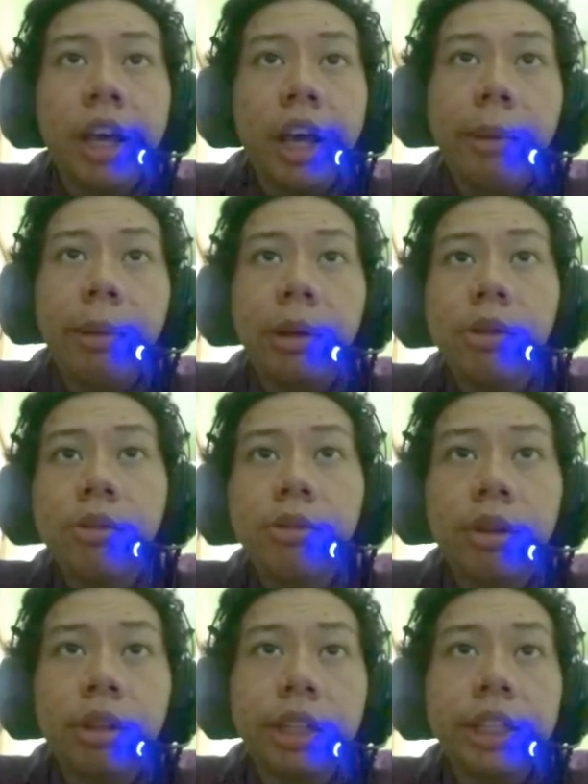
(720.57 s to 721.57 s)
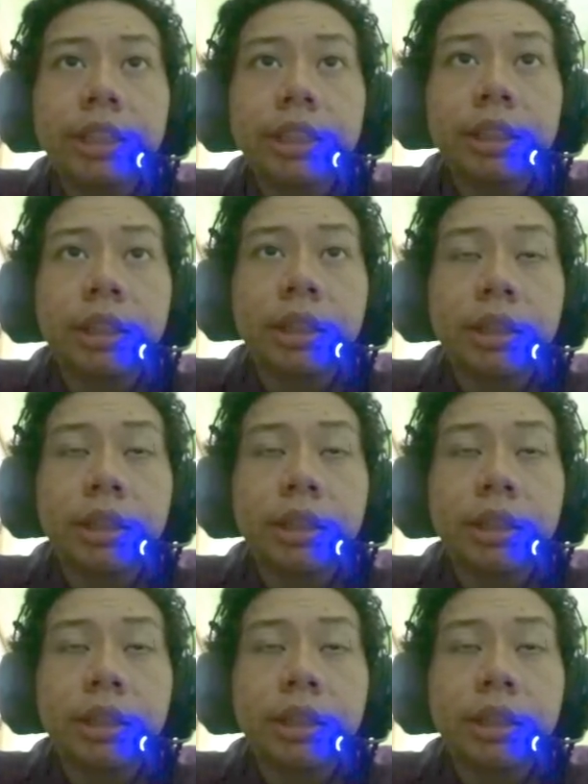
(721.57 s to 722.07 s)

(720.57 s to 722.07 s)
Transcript: MnO4 is